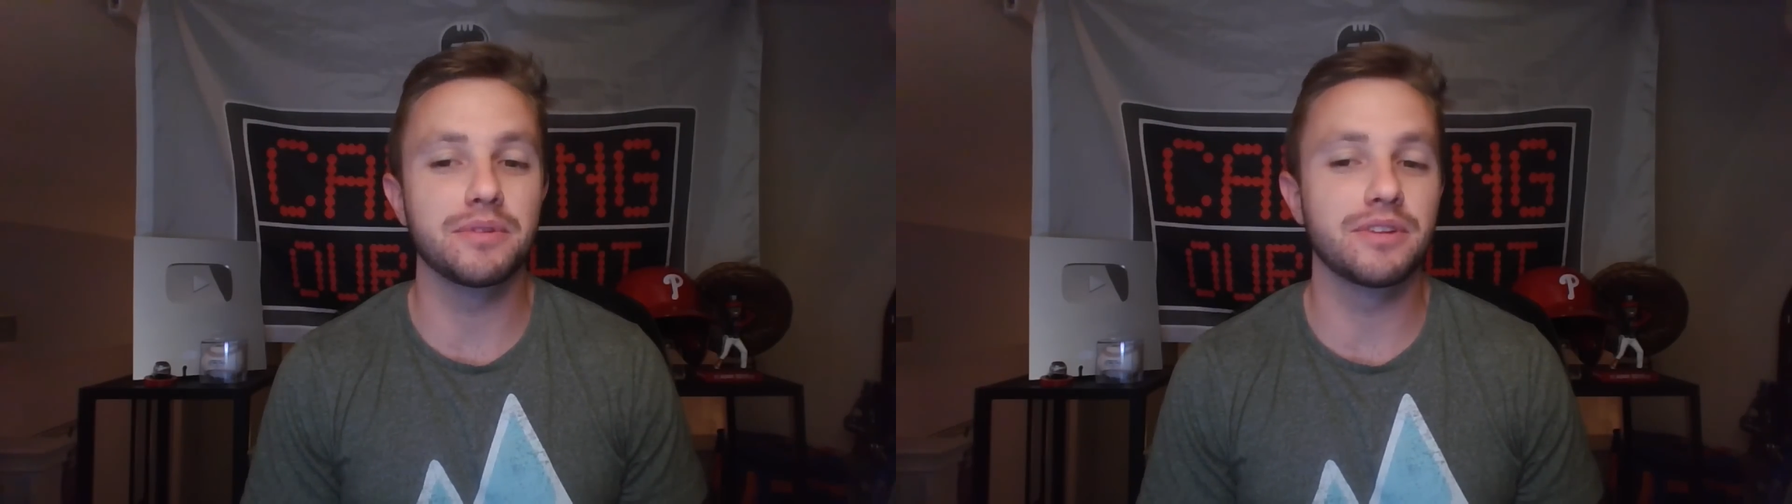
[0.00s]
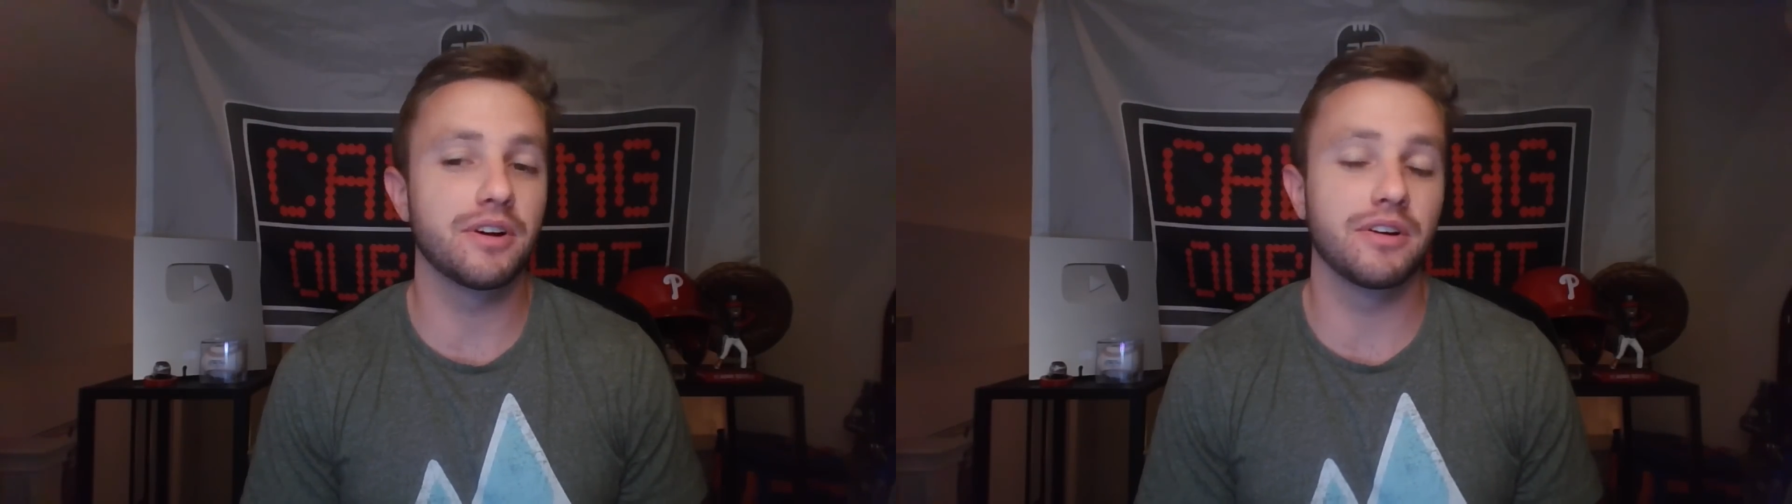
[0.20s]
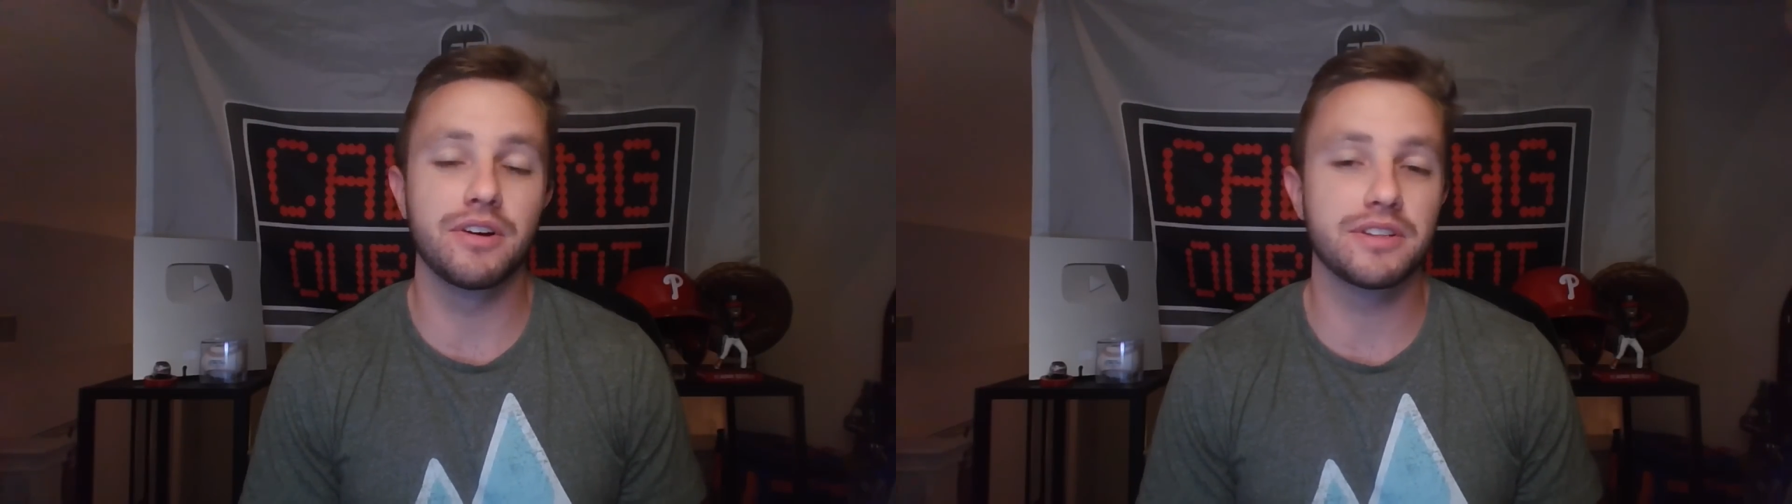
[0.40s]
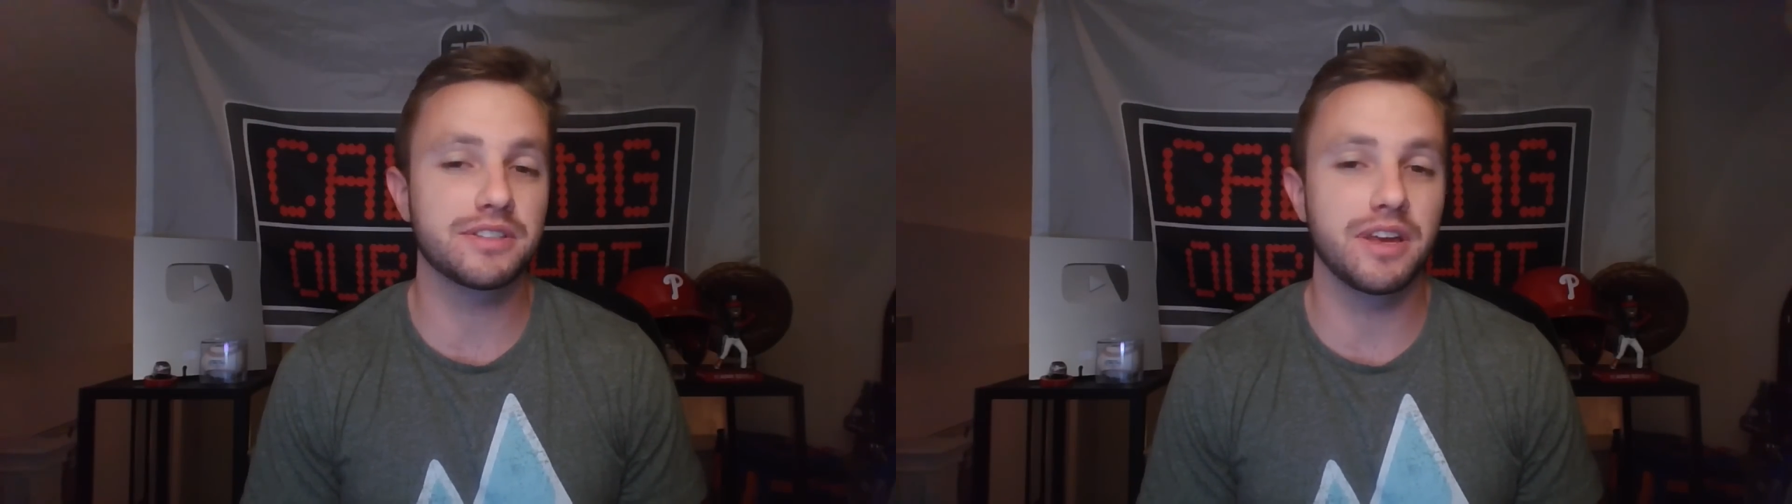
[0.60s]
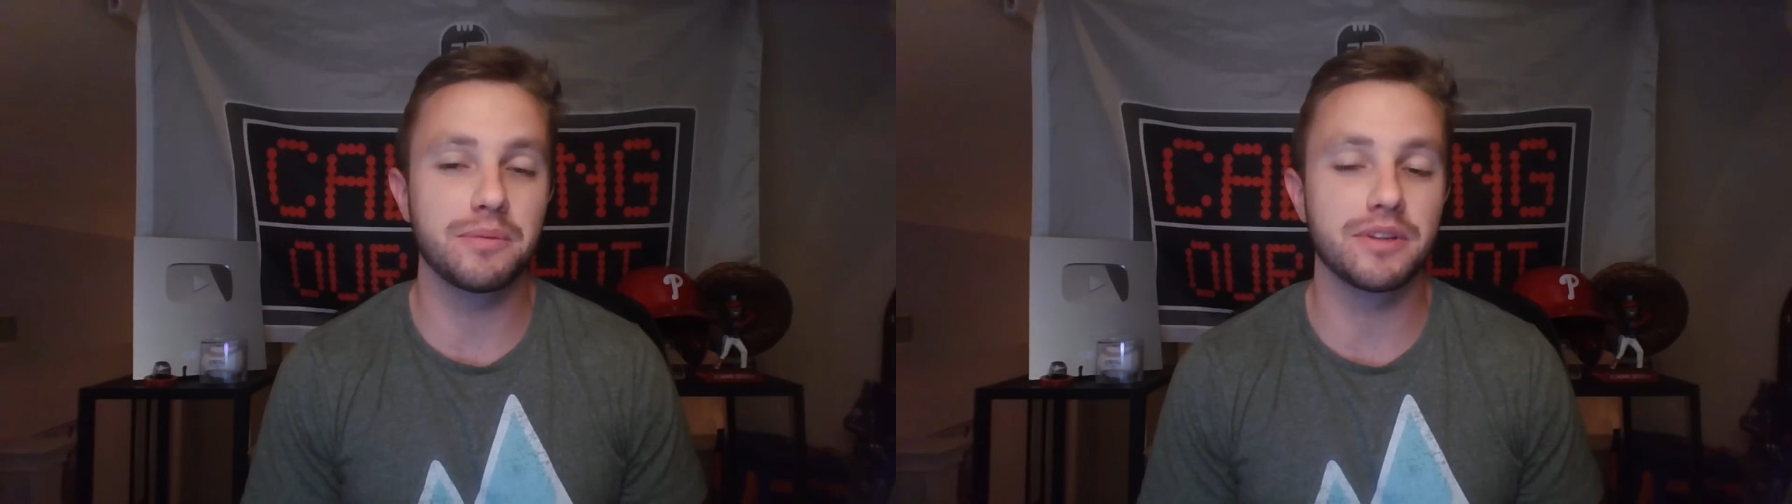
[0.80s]
the
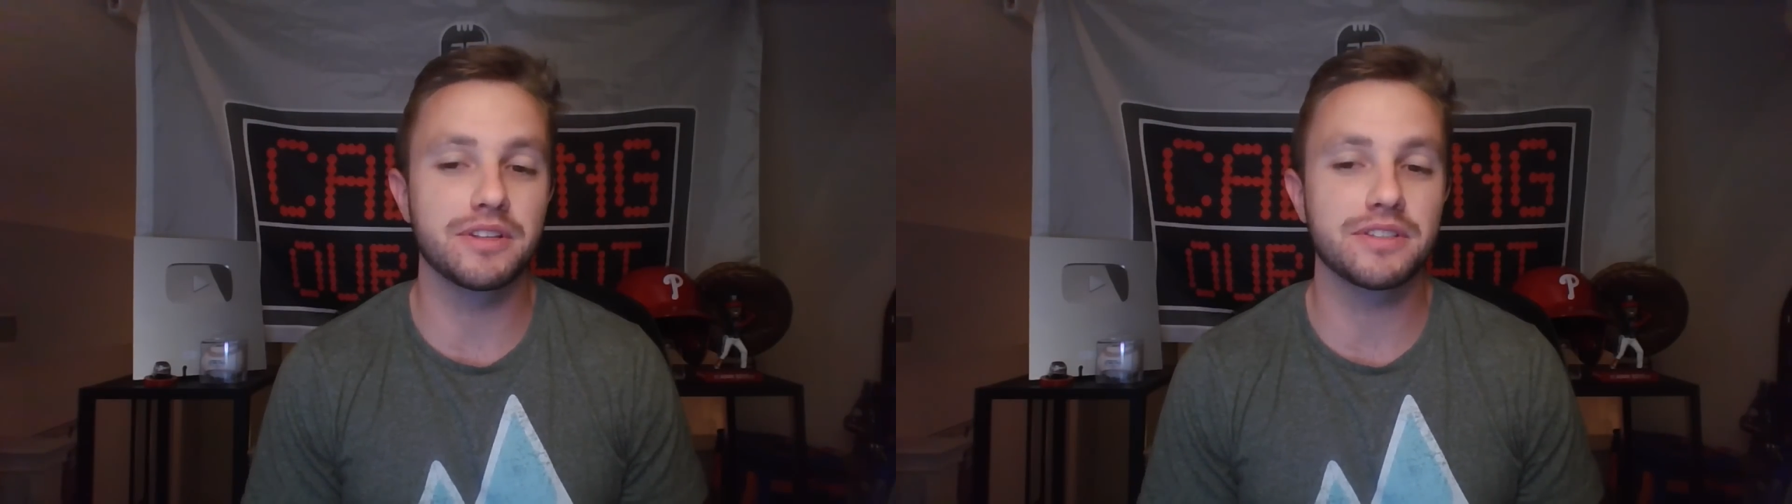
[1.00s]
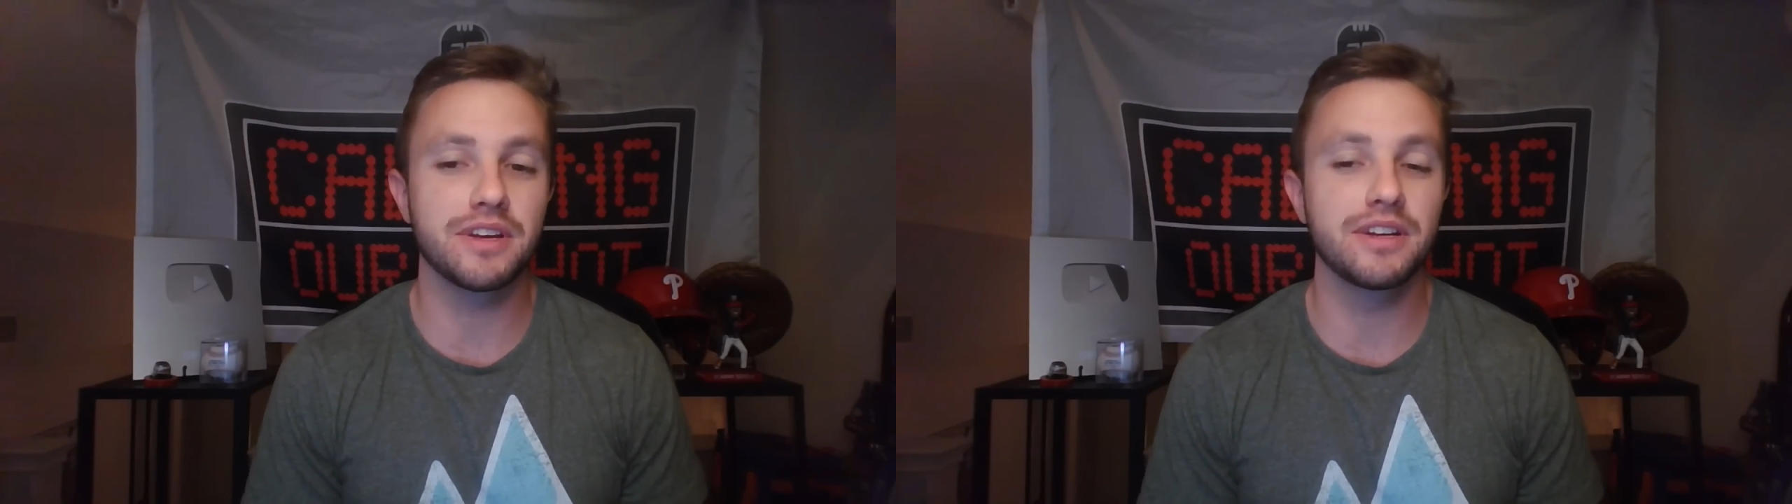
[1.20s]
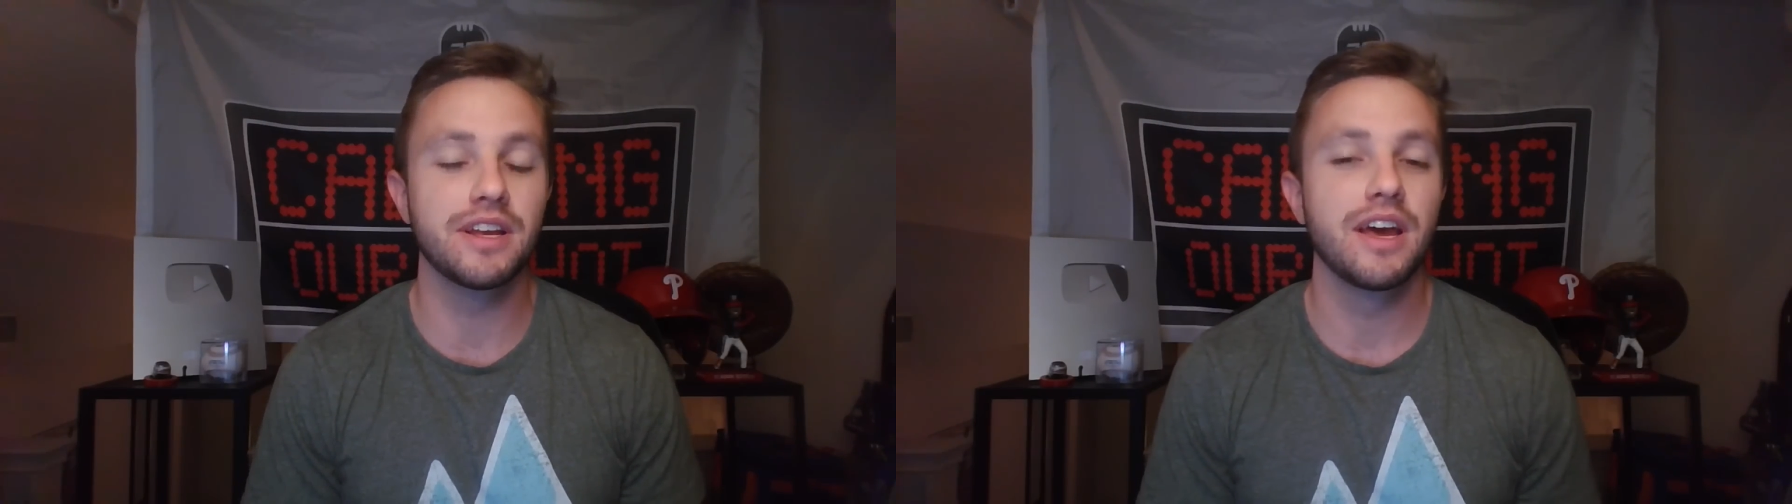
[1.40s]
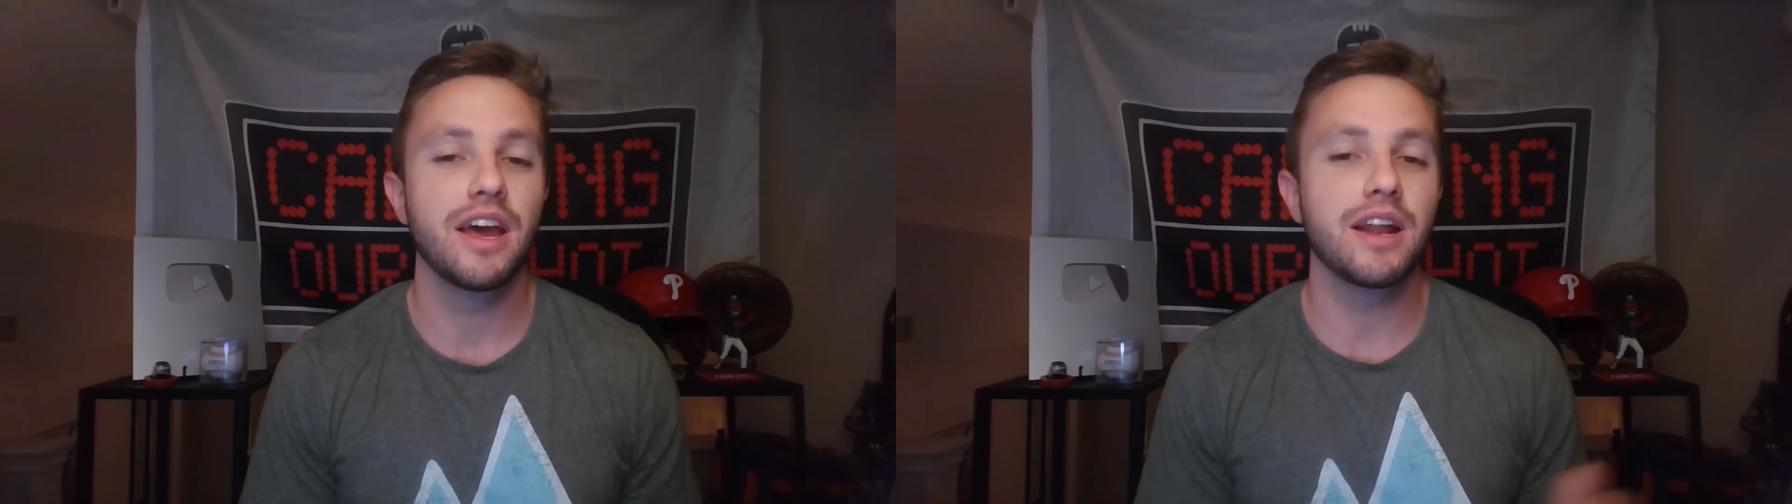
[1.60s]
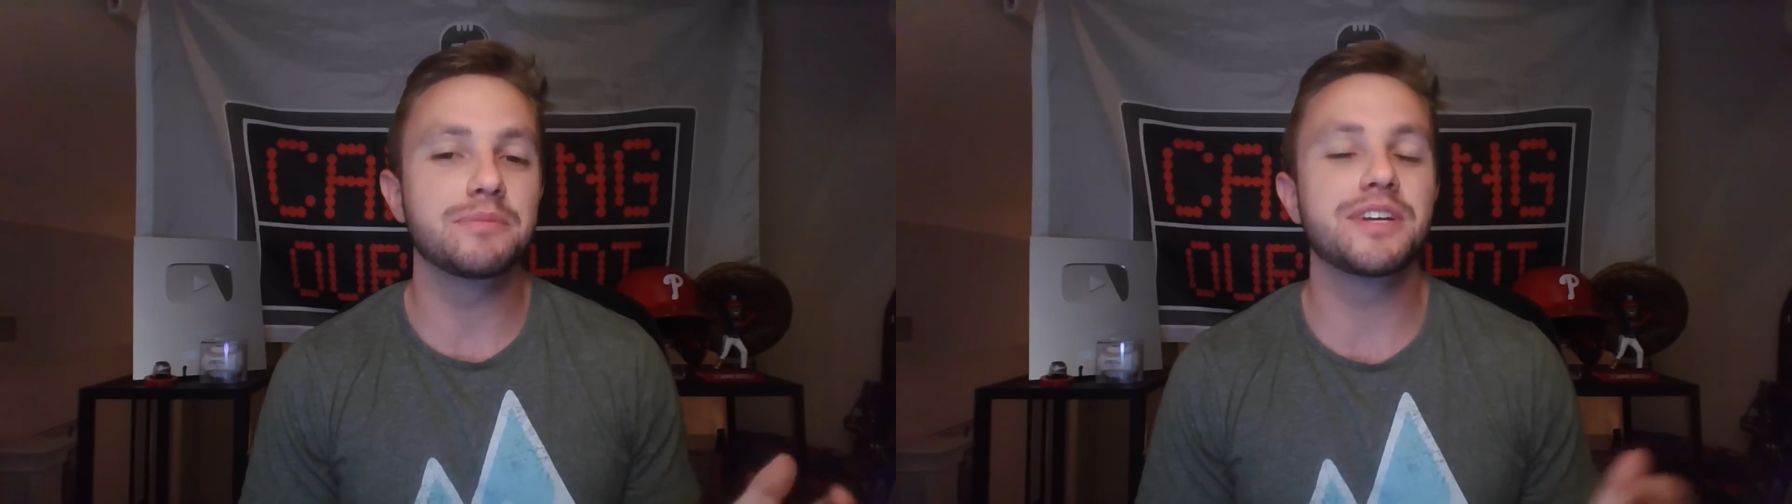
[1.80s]
earliest game on the slate, and I'm